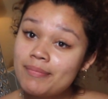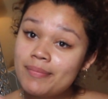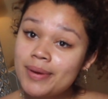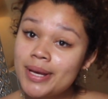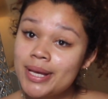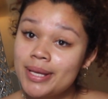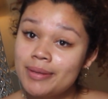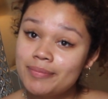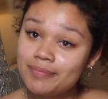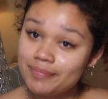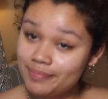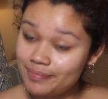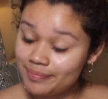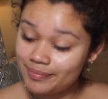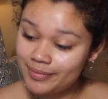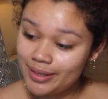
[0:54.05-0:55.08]
but
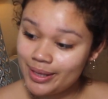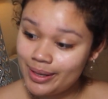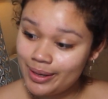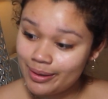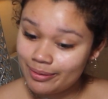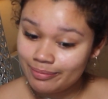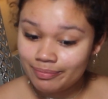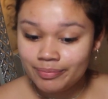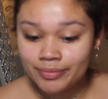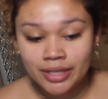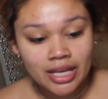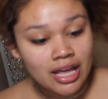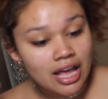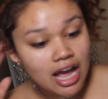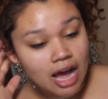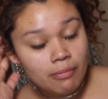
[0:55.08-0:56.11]
you know,
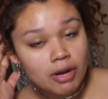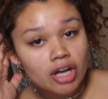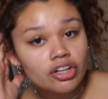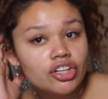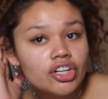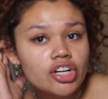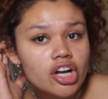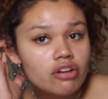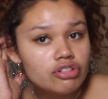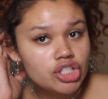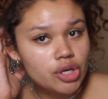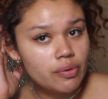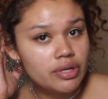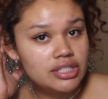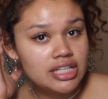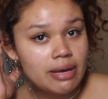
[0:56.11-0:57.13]
I'm not going to go too in